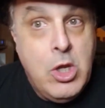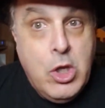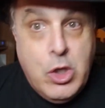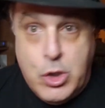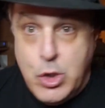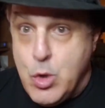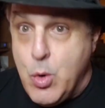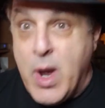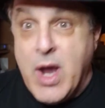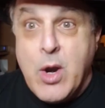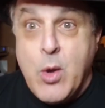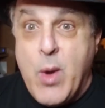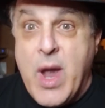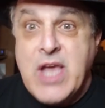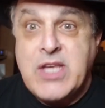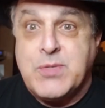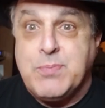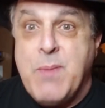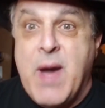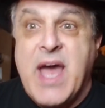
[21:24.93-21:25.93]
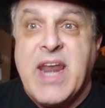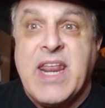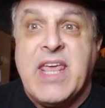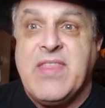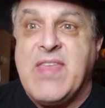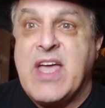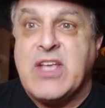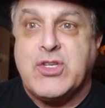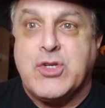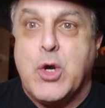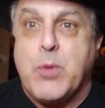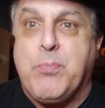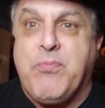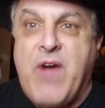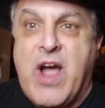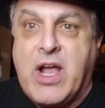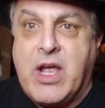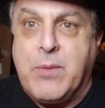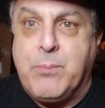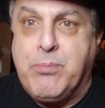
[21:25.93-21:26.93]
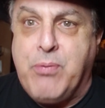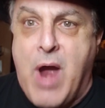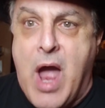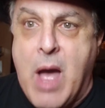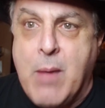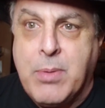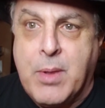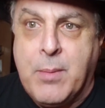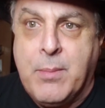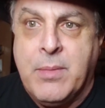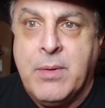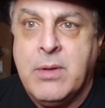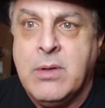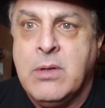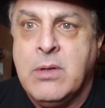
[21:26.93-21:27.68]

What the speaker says: you want to waste money, that's your fucking problem.